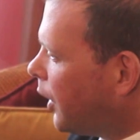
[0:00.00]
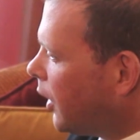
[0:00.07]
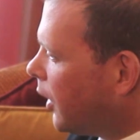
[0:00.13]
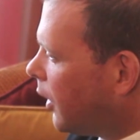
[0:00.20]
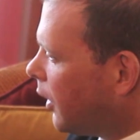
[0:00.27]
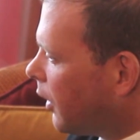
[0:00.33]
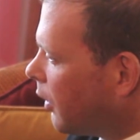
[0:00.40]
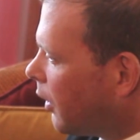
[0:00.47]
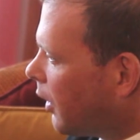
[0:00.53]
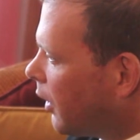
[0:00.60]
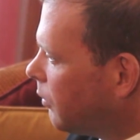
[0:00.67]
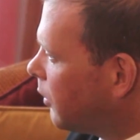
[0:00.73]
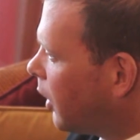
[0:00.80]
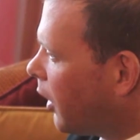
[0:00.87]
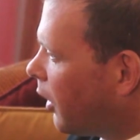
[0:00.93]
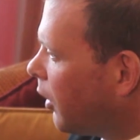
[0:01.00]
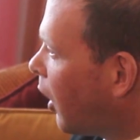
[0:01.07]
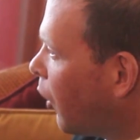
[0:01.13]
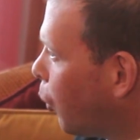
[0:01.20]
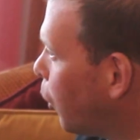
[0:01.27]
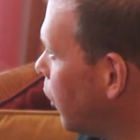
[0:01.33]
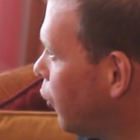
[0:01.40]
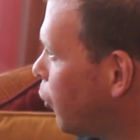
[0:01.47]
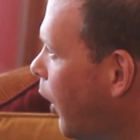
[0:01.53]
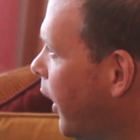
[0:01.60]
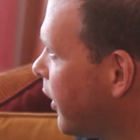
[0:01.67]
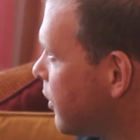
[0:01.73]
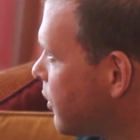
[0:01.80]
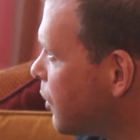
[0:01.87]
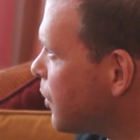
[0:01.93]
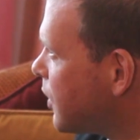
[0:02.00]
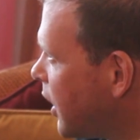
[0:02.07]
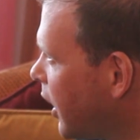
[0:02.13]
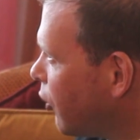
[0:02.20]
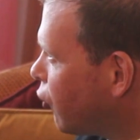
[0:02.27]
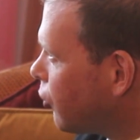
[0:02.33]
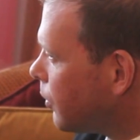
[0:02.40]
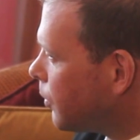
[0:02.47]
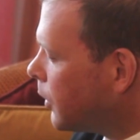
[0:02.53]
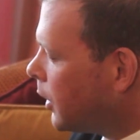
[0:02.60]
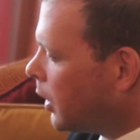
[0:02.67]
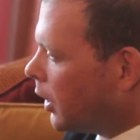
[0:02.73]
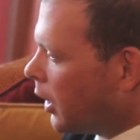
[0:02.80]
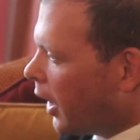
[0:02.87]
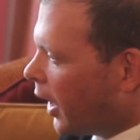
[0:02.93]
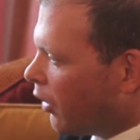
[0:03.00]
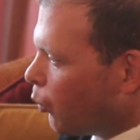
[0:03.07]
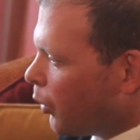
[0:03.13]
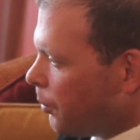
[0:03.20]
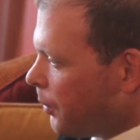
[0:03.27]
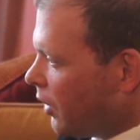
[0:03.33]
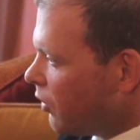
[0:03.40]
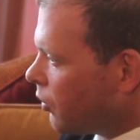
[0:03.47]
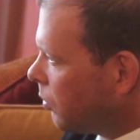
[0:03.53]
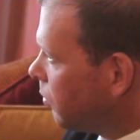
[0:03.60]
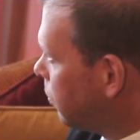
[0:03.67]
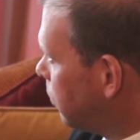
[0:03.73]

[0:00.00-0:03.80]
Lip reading: we are a worldwide association, and we meet